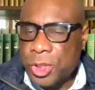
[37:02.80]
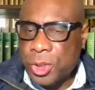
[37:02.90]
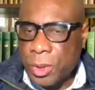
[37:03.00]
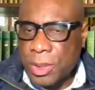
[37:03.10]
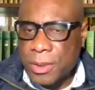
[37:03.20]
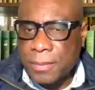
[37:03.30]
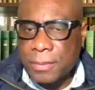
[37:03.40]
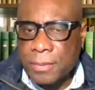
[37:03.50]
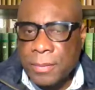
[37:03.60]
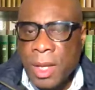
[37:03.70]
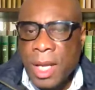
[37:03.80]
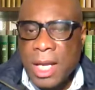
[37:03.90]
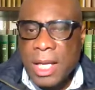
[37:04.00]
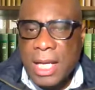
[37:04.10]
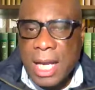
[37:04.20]
In short,
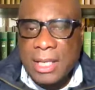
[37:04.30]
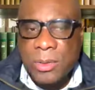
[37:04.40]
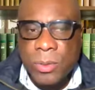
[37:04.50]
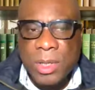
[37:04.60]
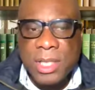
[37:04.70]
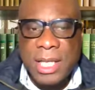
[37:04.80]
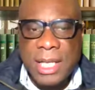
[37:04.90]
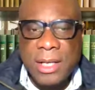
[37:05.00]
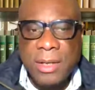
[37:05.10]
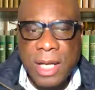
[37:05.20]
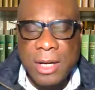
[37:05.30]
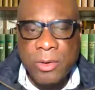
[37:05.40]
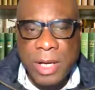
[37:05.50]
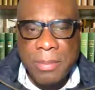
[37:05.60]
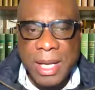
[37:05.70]
GATT was a legal
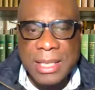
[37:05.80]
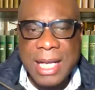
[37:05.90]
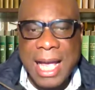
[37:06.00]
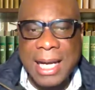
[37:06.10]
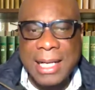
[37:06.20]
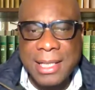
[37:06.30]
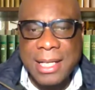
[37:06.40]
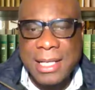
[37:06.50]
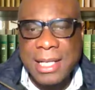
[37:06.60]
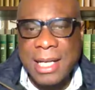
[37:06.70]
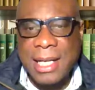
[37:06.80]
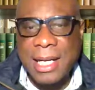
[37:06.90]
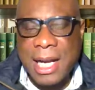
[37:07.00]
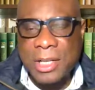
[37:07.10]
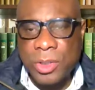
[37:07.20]
agreement acting as an
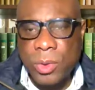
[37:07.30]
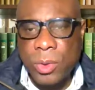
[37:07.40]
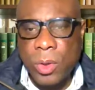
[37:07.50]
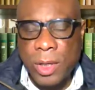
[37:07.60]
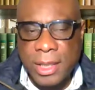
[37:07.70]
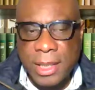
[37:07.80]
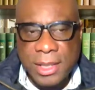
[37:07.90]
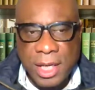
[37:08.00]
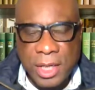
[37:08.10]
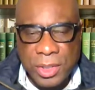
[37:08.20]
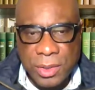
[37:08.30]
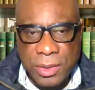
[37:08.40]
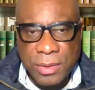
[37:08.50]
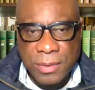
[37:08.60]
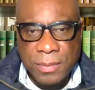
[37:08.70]
international
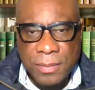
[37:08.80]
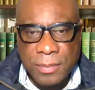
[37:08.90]
organization.